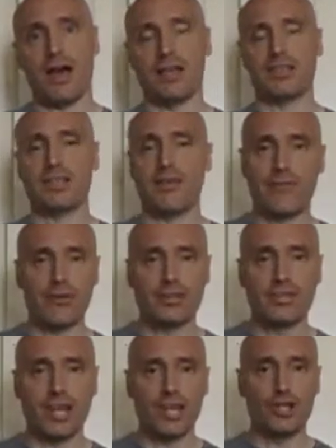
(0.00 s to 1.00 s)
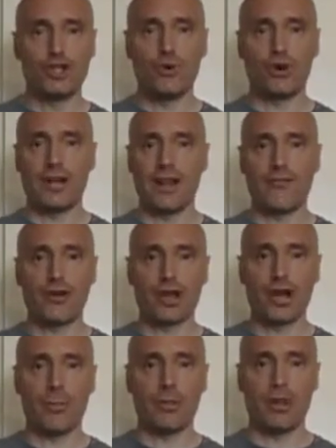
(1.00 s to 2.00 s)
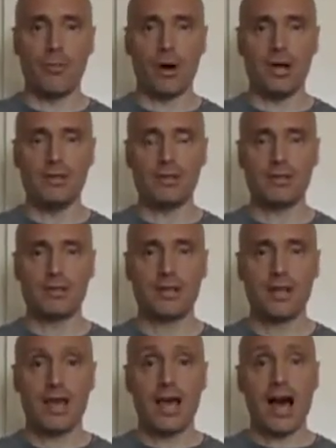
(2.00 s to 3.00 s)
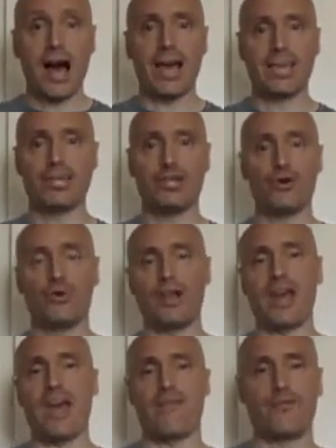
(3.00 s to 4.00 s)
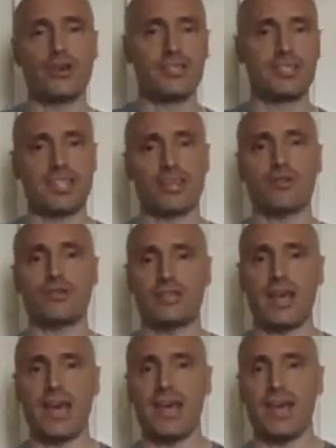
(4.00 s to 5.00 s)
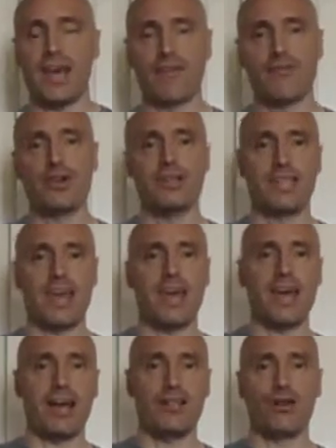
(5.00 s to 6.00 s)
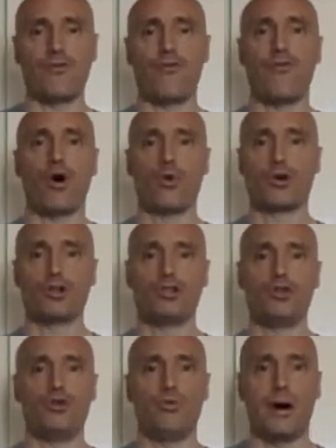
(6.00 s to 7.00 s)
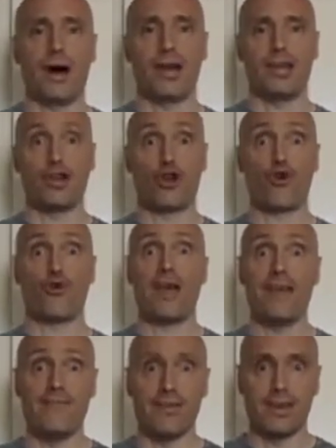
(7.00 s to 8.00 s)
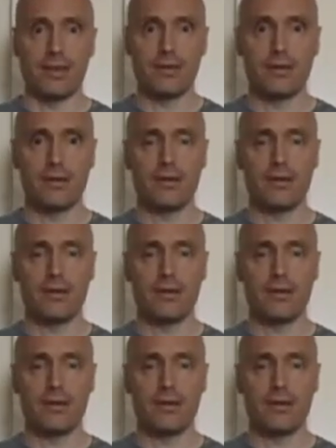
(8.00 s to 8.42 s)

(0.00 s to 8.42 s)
except for instead of doing it every couple of months, I can do it every single day. Every day I look forward to my craving,